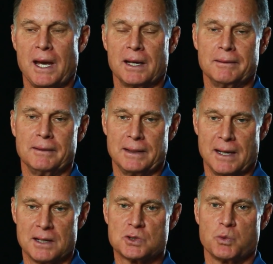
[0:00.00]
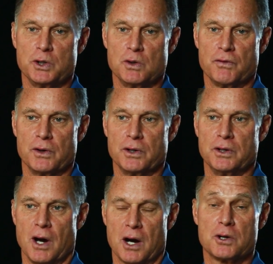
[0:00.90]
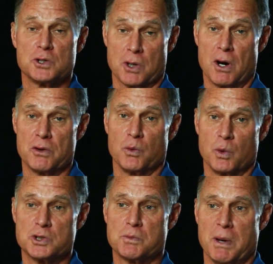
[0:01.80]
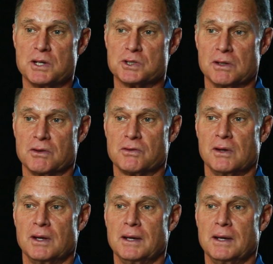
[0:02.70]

and yes, what you've heard, doctors are the worst patients.